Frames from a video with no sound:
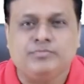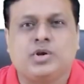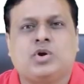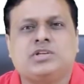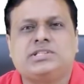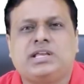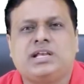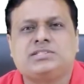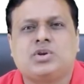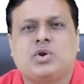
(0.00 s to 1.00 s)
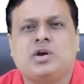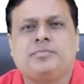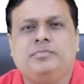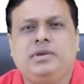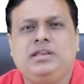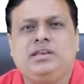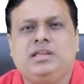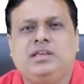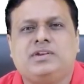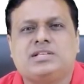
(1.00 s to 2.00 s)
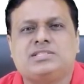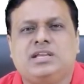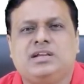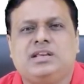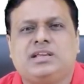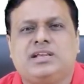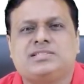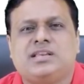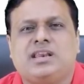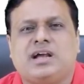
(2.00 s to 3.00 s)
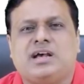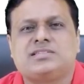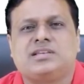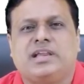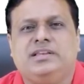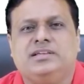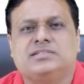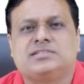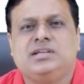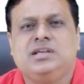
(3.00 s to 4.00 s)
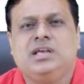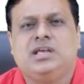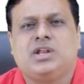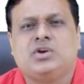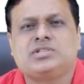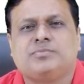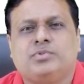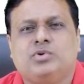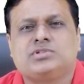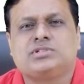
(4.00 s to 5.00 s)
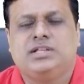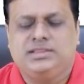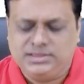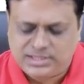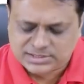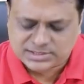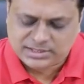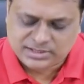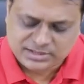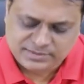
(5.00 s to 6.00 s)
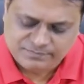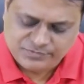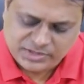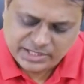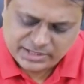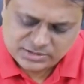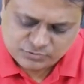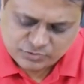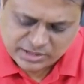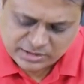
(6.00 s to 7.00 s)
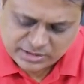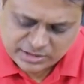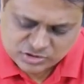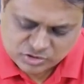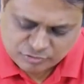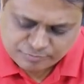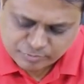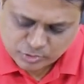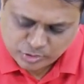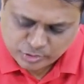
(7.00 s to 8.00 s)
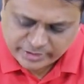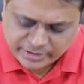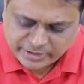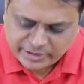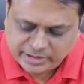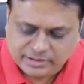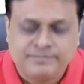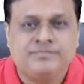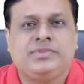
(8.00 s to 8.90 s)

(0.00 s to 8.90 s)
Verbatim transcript: because there has not been even a single case in last 9 years. Now suppose this year there is one case of polio in India.